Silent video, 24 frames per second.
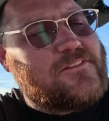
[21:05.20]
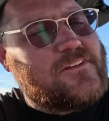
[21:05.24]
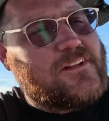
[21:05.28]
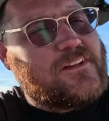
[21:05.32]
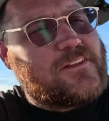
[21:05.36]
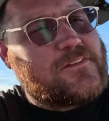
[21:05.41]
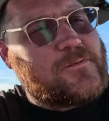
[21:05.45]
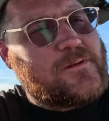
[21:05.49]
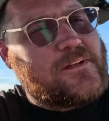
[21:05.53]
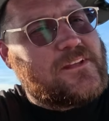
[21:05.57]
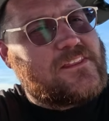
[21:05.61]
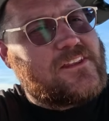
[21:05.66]
foot
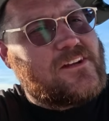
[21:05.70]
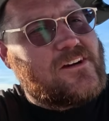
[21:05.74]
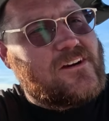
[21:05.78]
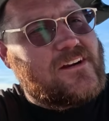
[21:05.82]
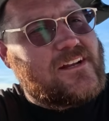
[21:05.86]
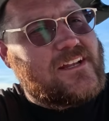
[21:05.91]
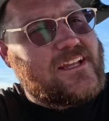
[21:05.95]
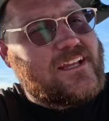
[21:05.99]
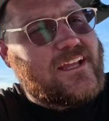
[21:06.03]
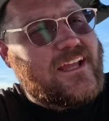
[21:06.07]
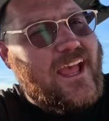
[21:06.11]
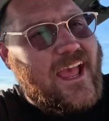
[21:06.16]
and
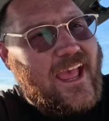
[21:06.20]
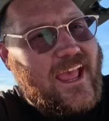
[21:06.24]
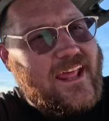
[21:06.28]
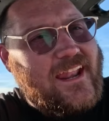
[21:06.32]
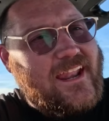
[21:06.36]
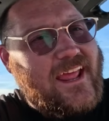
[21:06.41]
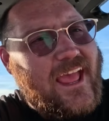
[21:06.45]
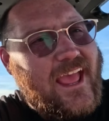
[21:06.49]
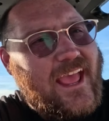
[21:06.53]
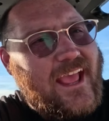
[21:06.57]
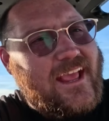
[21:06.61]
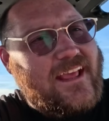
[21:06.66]
330
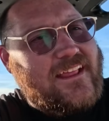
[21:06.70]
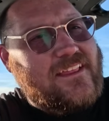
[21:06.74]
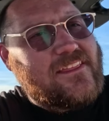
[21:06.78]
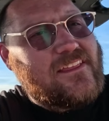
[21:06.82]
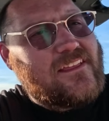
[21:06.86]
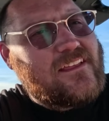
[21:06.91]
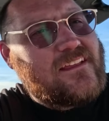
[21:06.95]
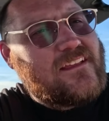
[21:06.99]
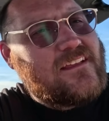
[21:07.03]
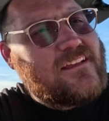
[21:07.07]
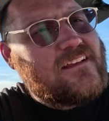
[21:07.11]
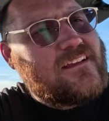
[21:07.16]
and the 8th.
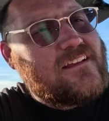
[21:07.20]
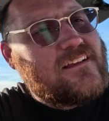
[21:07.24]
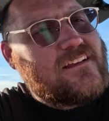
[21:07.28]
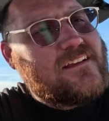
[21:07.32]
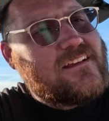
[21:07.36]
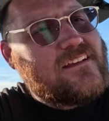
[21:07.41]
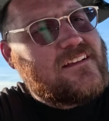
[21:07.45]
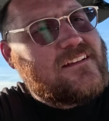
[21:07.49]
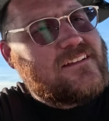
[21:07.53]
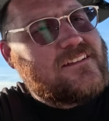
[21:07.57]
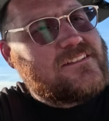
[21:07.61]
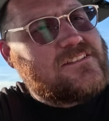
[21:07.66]

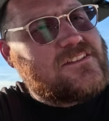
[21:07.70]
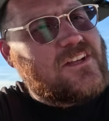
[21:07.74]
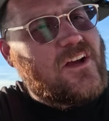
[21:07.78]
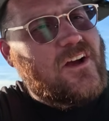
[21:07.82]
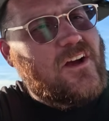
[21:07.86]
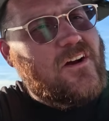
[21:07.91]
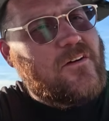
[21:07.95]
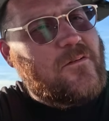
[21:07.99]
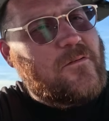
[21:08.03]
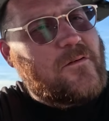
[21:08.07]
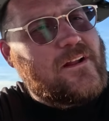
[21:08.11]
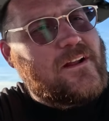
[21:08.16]

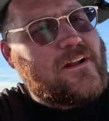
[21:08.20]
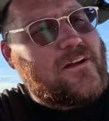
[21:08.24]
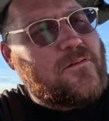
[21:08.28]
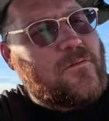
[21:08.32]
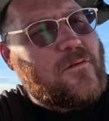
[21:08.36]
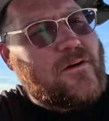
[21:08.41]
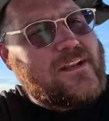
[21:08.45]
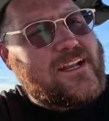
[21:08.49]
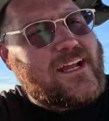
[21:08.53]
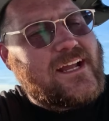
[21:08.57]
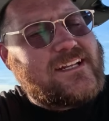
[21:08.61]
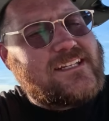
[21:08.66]
So it went a
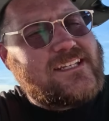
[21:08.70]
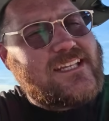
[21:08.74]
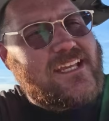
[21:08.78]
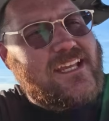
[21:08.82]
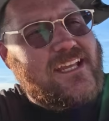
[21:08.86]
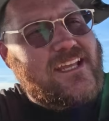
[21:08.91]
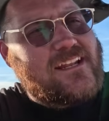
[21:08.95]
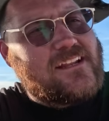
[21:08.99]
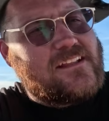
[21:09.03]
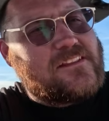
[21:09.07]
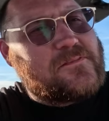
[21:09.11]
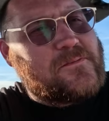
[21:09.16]

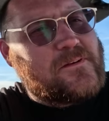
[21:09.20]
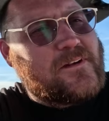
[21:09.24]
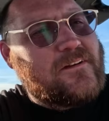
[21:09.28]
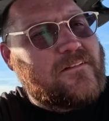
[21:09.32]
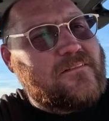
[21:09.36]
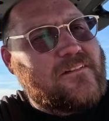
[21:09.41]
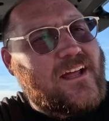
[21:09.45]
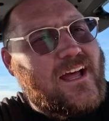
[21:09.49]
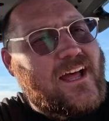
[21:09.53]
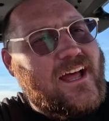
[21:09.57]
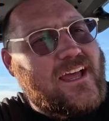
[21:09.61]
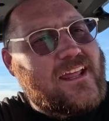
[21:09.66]
119, a
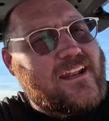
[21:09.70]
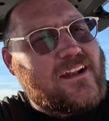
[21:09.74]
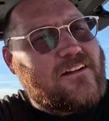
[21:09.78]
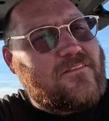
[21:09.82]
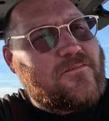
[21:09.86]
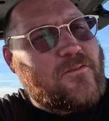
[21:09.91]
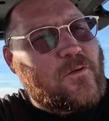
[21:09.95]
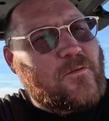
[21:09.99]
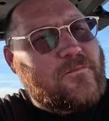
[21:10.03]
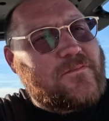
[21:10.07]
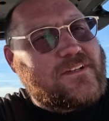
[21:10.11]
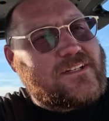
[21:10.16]
309, and a
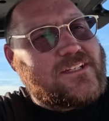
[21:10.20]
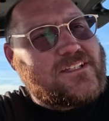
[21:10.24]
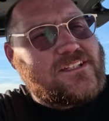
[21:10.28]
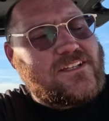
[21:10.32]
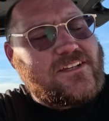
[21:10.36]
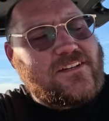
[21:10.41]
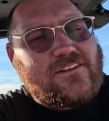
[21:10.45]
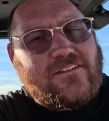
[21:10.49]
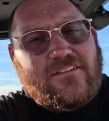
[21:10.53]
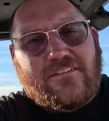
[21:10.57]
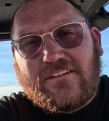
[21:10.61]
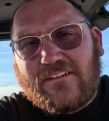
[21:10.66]

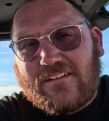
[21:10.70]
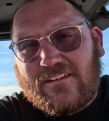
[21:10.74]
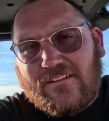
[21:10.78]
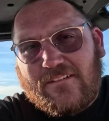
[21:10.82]
452.